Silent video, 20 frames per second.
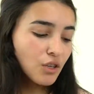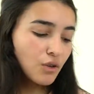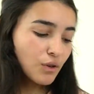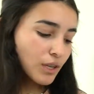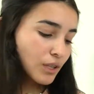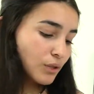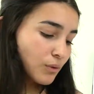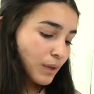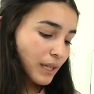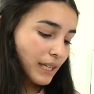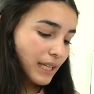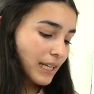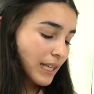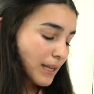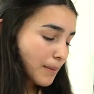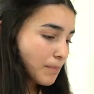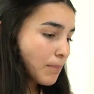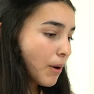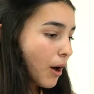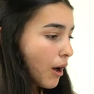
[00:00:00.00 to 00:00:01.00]
You can do it
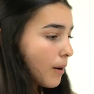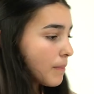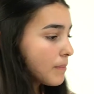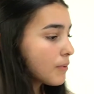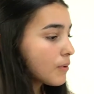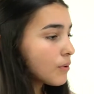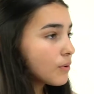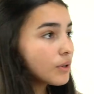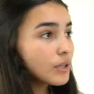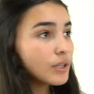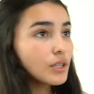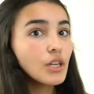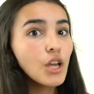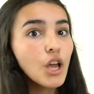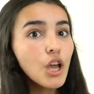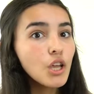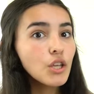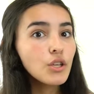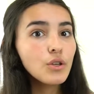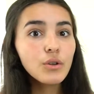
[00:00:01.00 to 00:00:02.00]
eating popcorn.
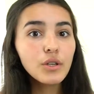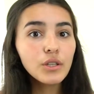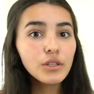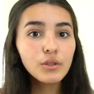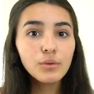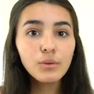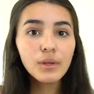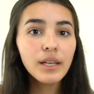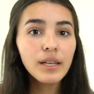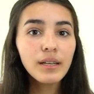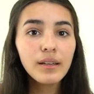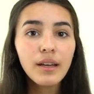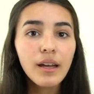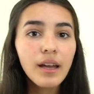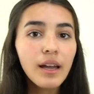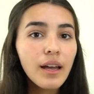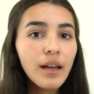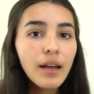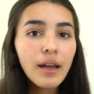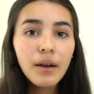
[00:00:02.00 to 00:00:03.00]
You can do it
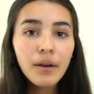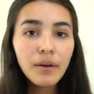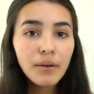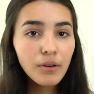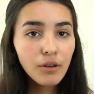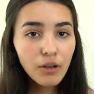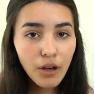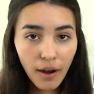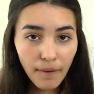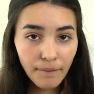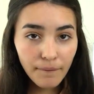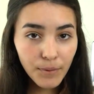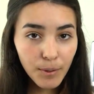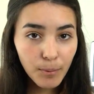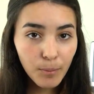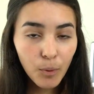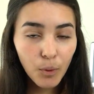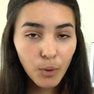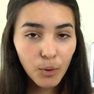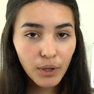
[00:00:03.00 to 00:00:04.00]

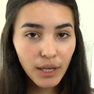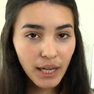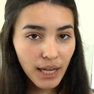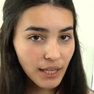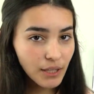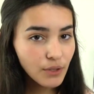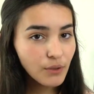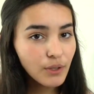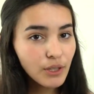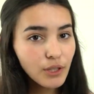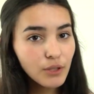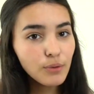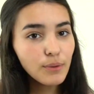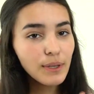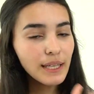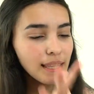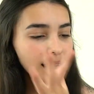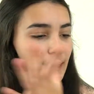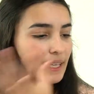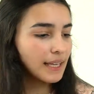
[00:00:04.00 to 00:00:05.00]
comfortable, okay? You can
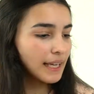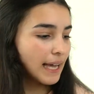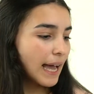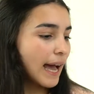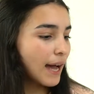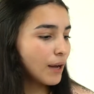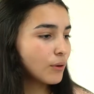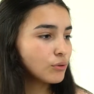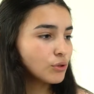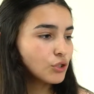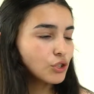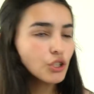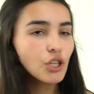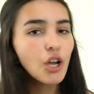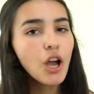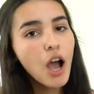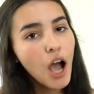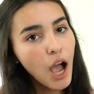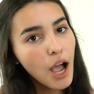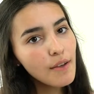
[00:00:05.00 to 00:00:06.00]
do it in the couch.
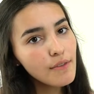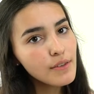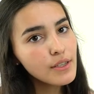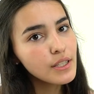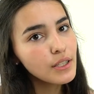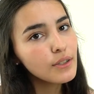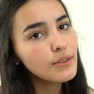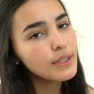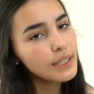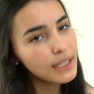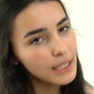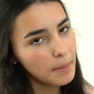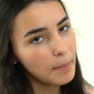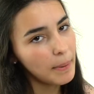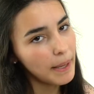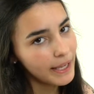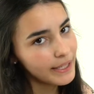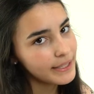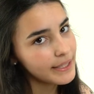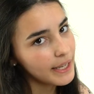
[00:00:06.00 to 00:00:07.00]
Obviously, you need to
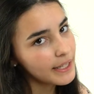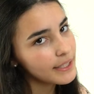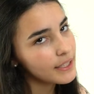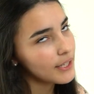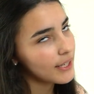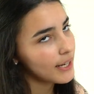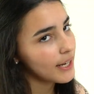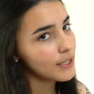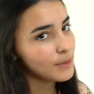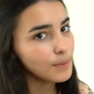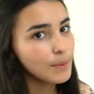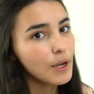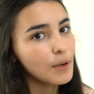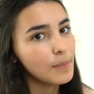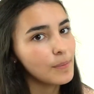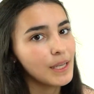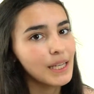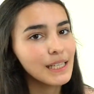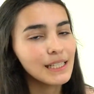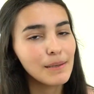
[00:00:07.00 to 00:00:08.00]
pay attention as
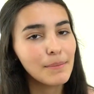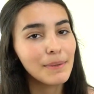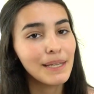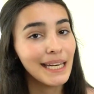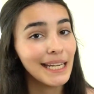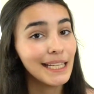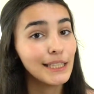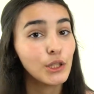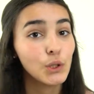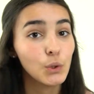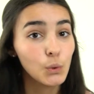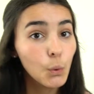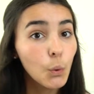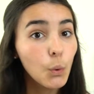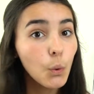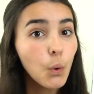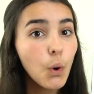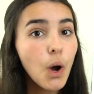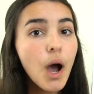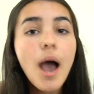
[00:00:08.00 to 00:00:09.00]
well because, I mean, it's
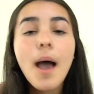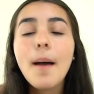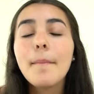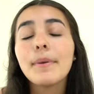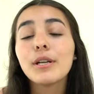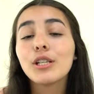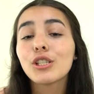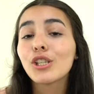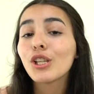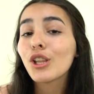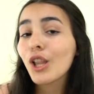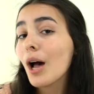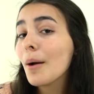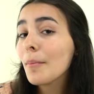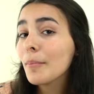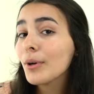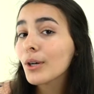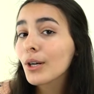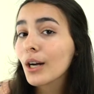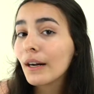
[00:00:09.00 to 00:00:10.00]
school, but it's a
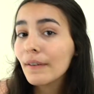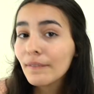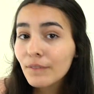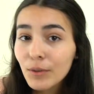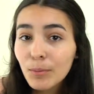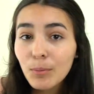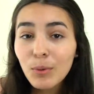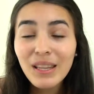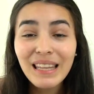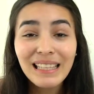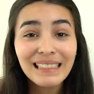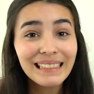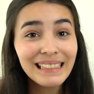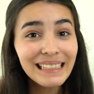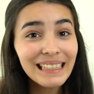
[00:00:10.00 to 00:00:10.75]
lot more comfortable than